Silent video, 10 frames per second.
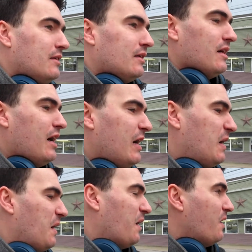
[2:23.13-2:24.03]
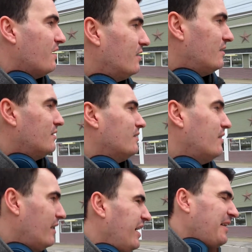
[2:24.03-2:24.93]

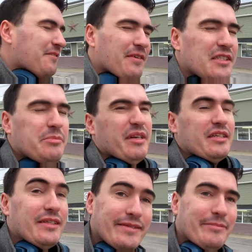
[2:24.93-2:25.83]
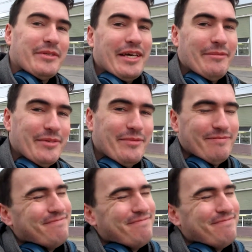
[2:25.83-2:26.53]
It's fun to be an adult sometimes.